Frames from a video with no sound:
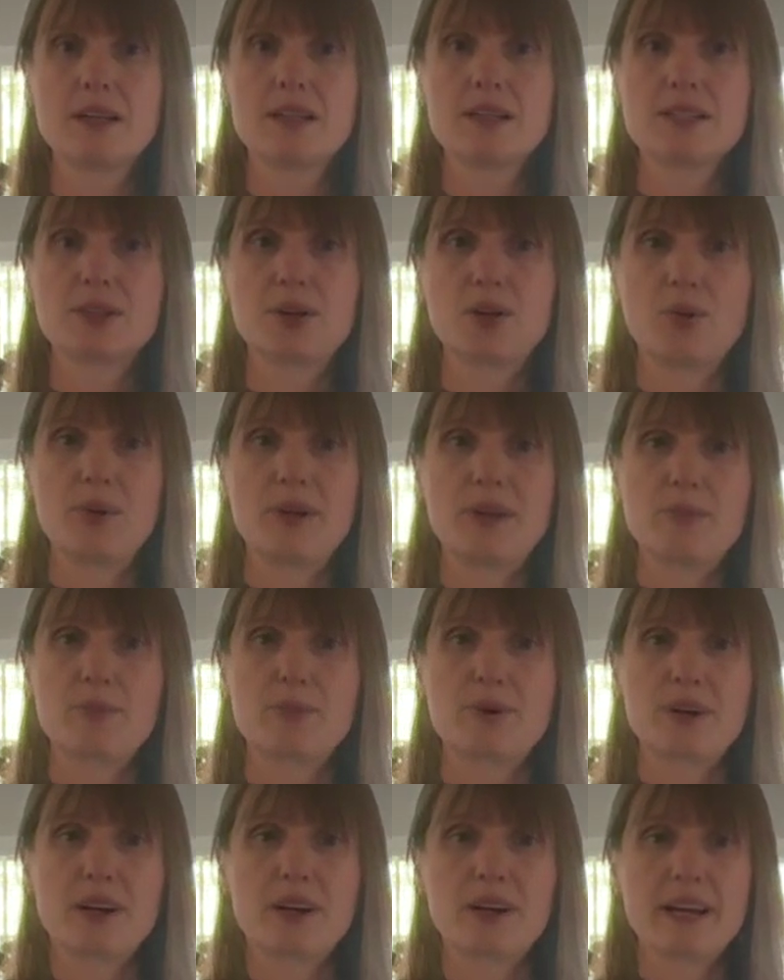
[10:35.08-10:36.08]
So we can
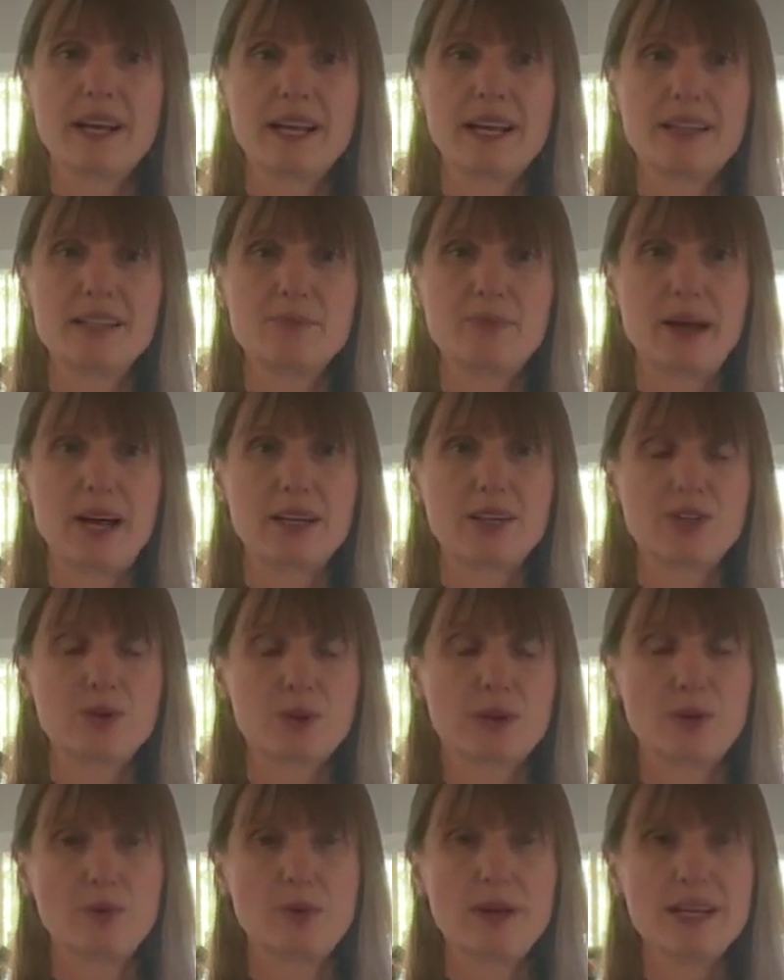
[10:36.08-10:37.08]
bring our hands back to
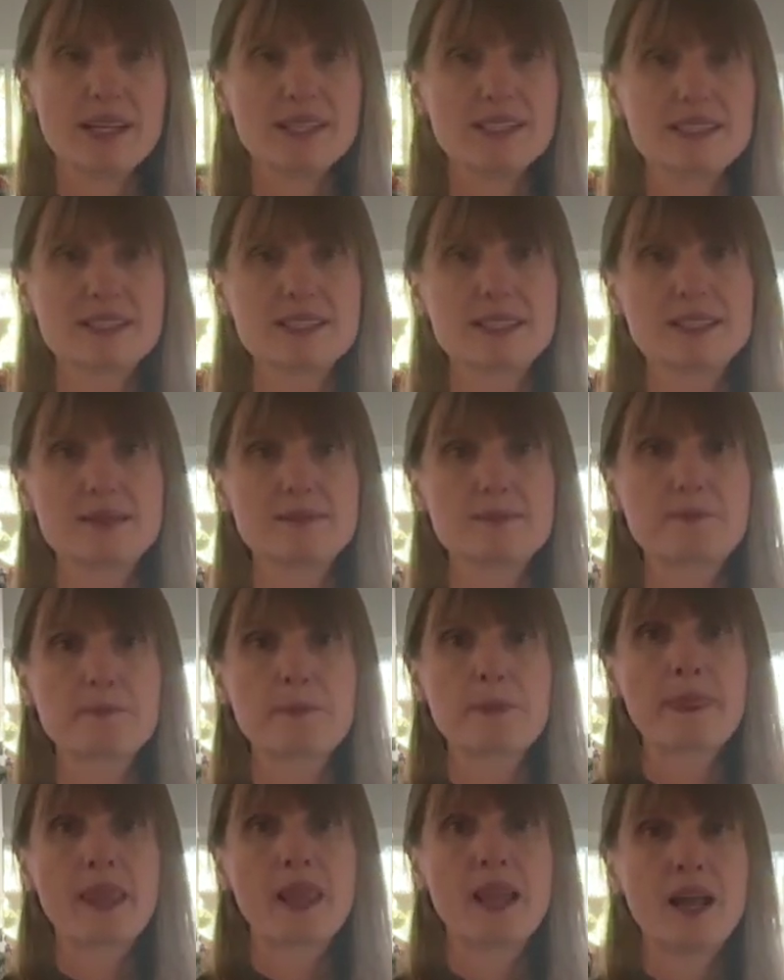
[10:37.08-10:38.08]
our waist
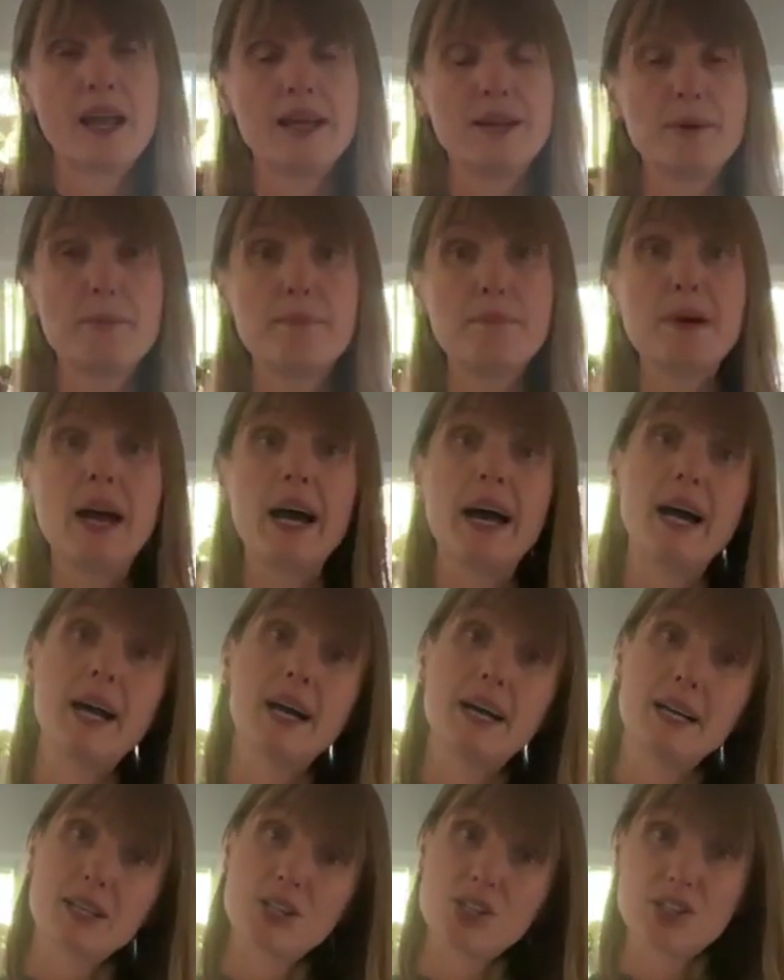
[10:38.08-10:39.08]
and
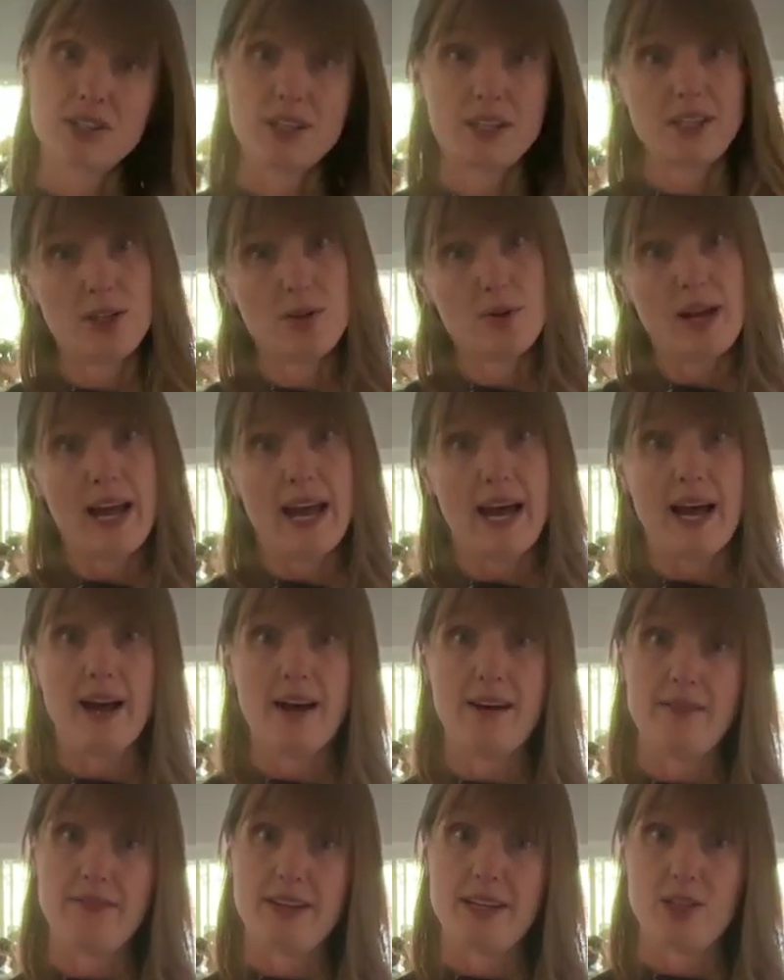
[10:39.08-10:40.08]
imagine that you
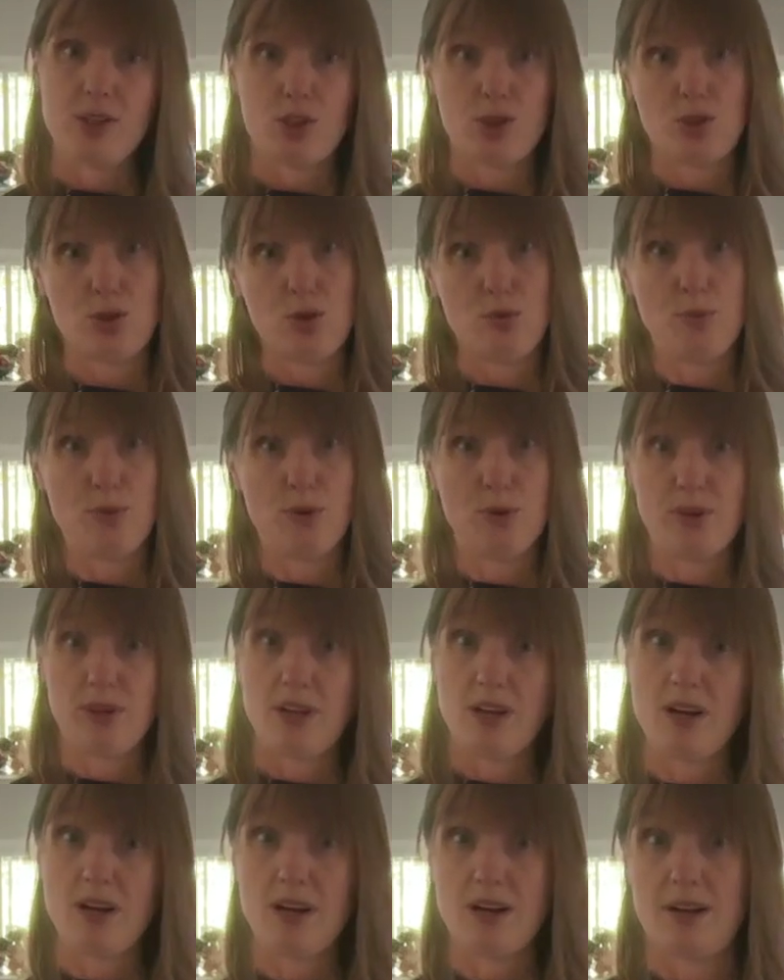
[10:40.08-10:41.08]
have a super
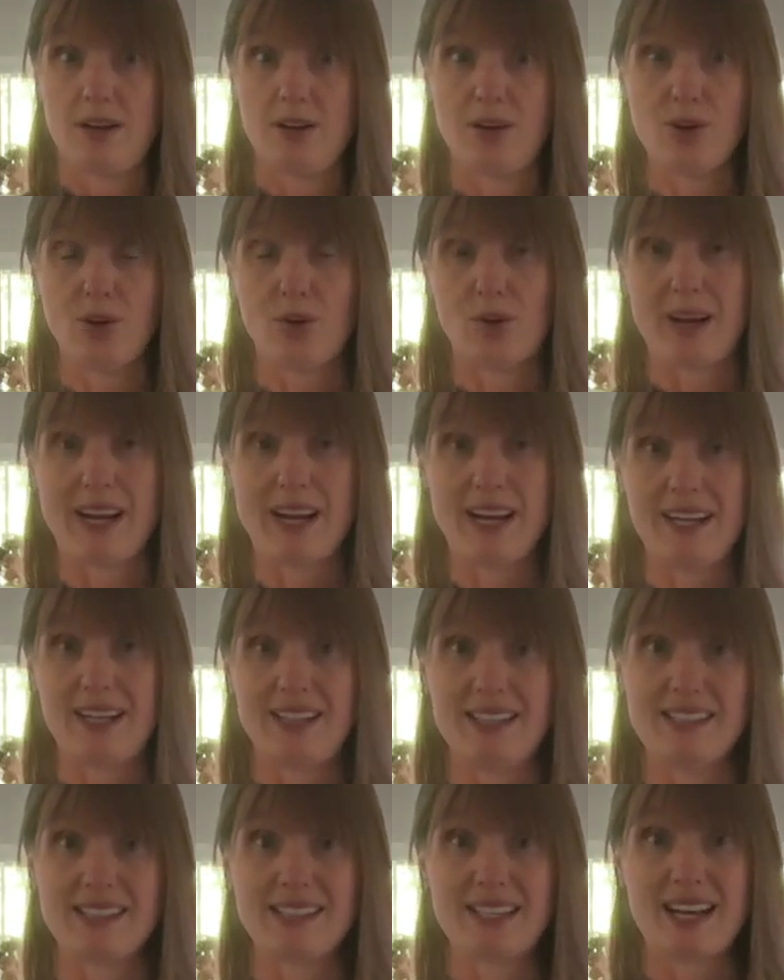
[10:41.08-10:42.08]
long
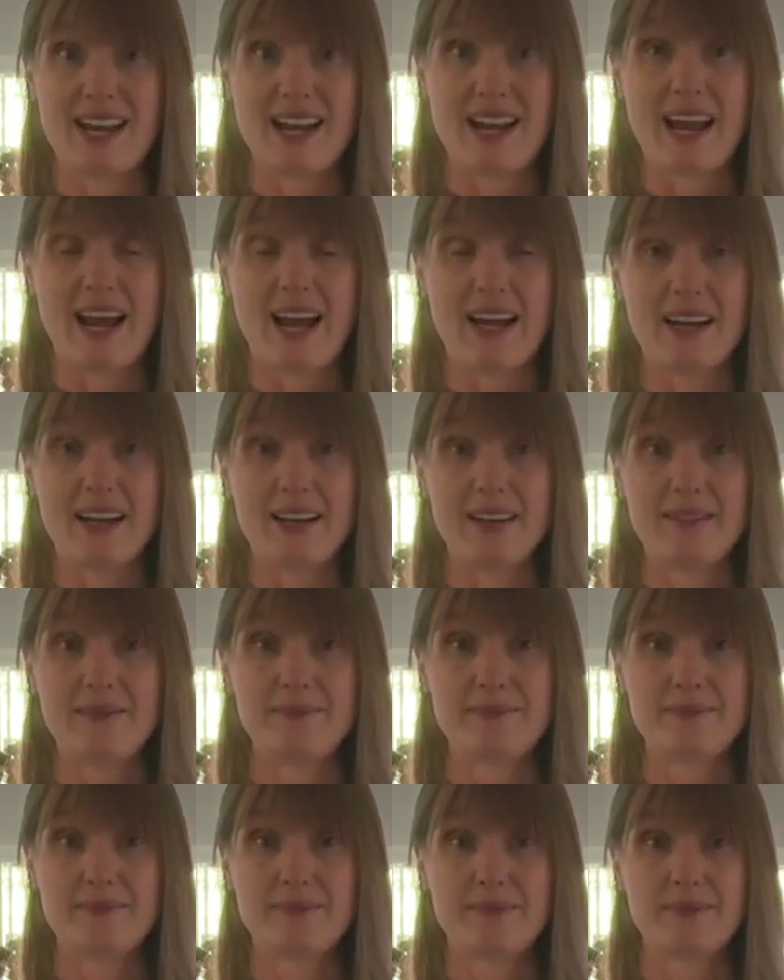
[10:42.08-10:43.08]
crane's neck.
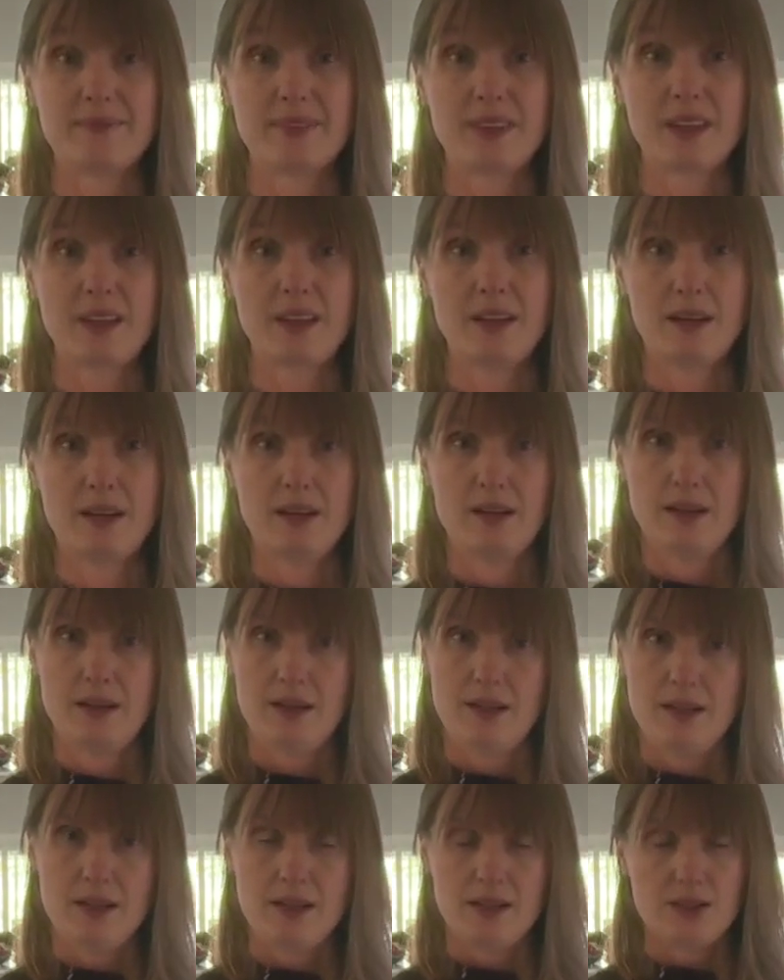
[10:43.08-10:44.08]

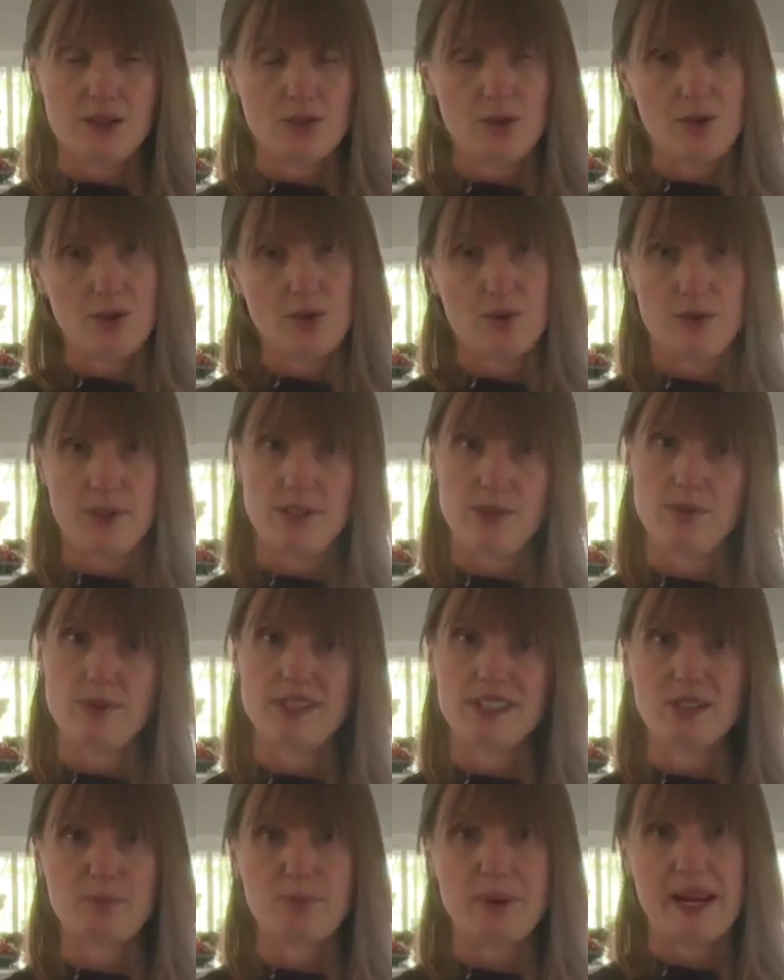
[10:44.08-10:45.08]
So you're going to
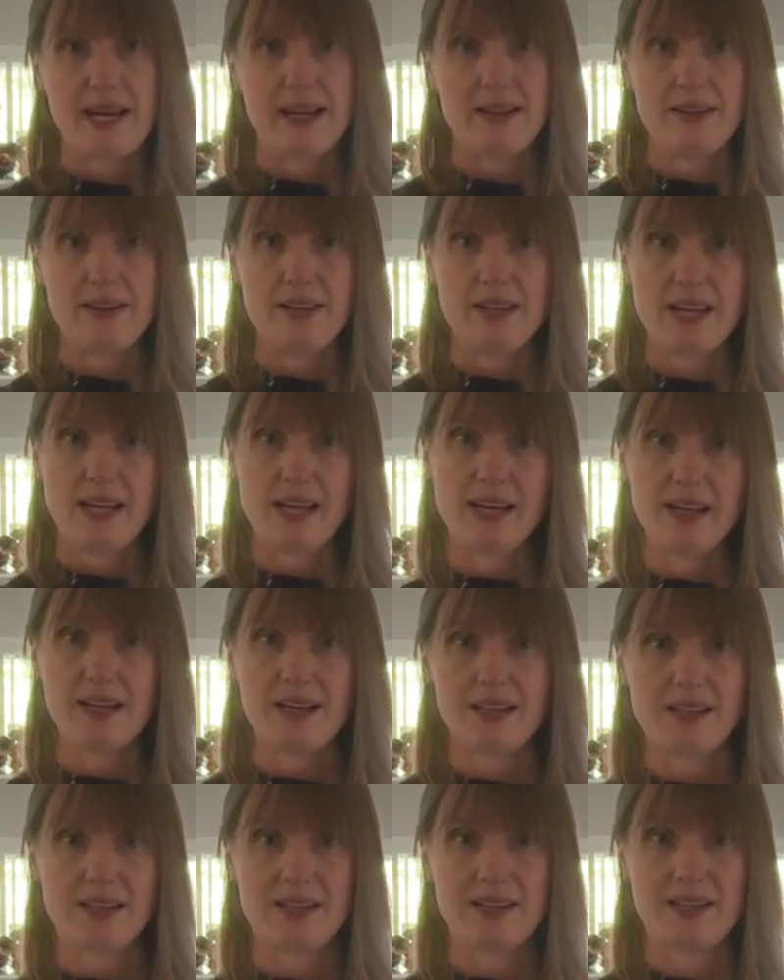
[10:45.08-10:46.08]
expand the neck